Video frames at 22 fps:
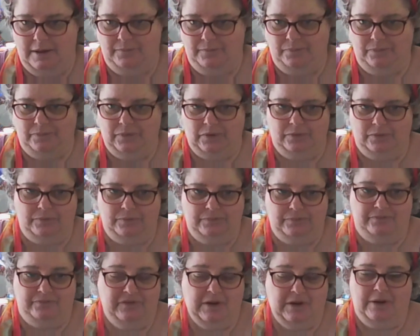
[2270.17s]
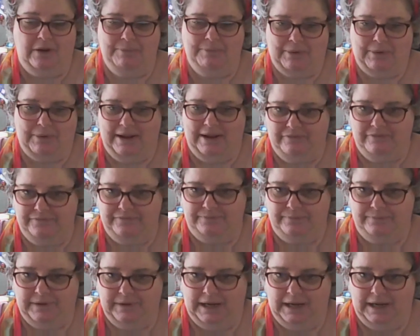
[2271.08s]
Very brave young
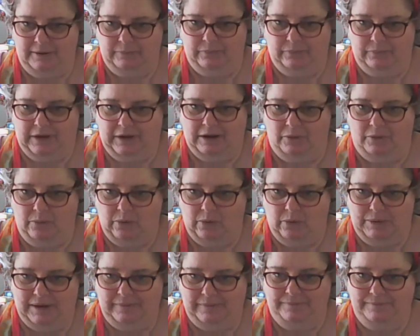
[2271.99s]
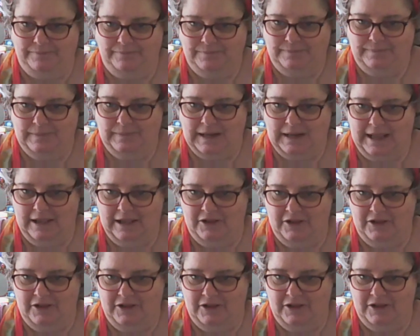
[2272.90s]
woman, AOC
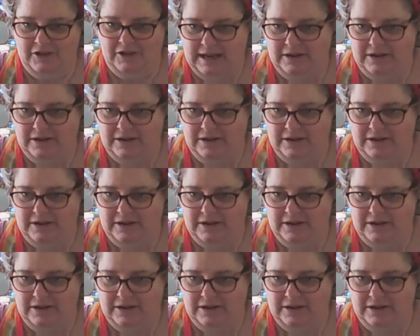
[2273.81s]
is. So.